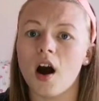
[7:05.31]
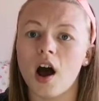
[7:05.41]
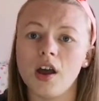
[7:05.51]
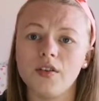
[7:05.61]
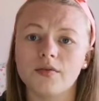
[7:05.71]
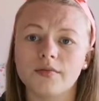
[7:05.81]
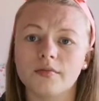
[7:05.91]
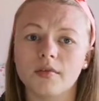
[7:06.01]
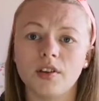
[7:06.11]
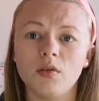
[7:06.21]
I've,
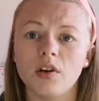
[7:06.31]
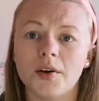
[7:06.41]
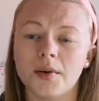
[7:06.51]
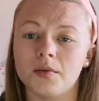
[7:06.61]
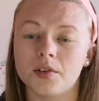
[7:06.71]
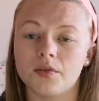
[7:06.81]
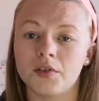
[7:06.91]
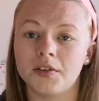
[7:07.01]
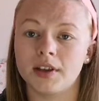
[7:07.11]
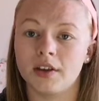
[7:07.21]
I don't know who was
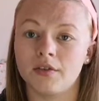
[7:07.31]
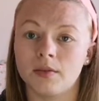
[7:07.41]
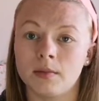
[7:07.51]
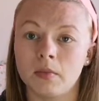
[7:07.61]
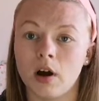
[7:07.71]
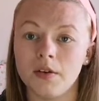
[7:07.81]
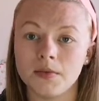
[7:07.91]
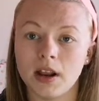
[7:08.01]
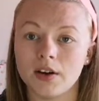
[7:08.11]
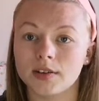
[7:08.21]
supposed to give it to me, but I've
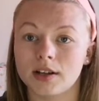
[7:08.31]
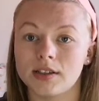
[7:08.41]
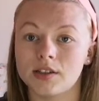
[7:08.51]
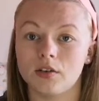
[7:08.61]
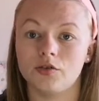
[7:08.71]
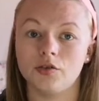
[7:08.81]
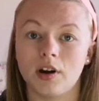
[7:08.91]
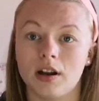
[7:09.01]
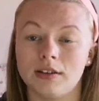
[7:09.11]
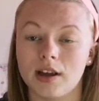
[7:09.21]
been having that since I was
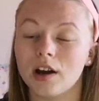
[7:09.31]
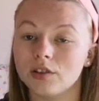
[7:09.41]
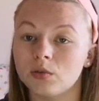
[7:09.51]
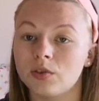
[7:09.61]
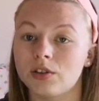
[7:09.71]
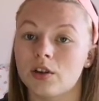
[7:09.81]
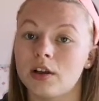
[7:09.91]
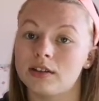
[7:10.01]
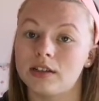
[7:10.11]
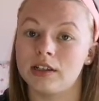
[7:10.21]
younger and it's actually one of the
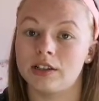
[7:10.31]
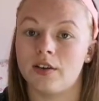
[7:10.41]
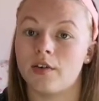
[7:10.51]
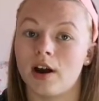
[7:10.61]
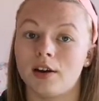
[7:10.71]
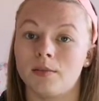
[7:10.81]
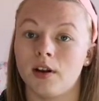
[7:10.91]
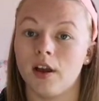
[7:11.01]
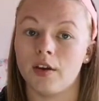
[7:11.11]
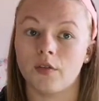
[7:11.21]
nicest things I've ever had in
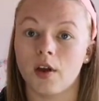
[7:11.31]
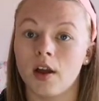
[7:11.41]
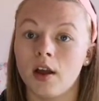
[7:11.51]
my life.